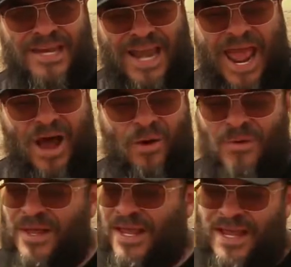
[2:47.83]

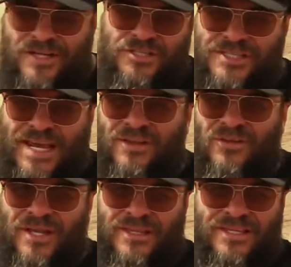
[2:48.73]
now and just take
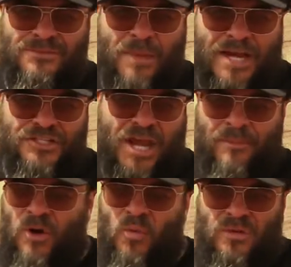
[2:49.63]
a look at this match
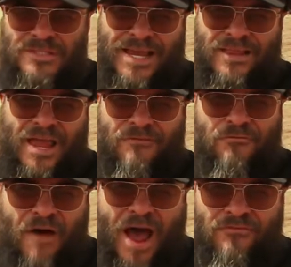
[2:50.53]
ammo. We'll take like
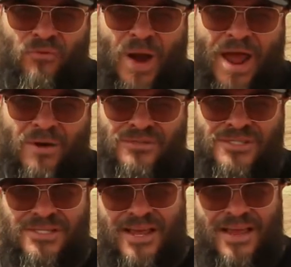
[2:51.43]
5
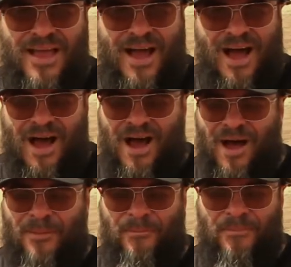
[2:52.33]
rounds.
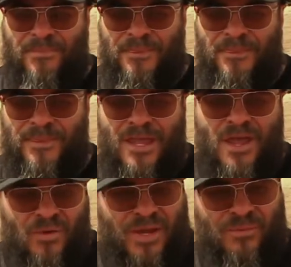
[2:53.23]

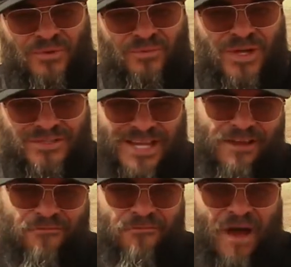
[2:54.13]
Okay, well, we'll
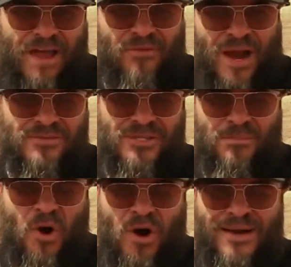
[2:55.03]
take 5 rounds
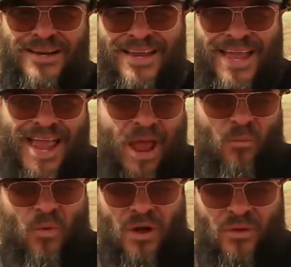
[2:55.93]
apart
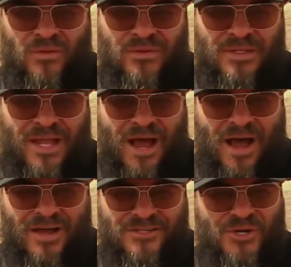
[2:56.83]
and we'll
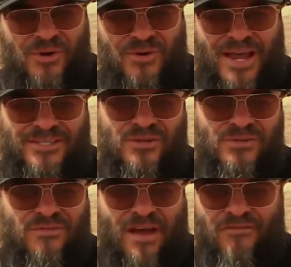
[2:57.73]
scrutinize
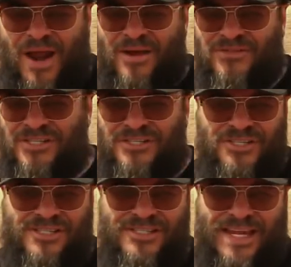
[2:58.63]
those 5 rounds
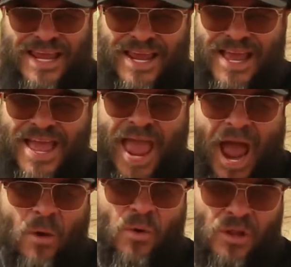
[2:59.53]
and just see
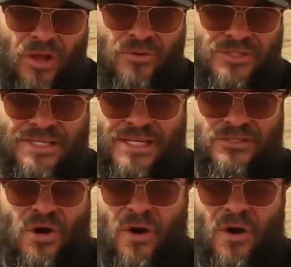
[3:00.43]
how close these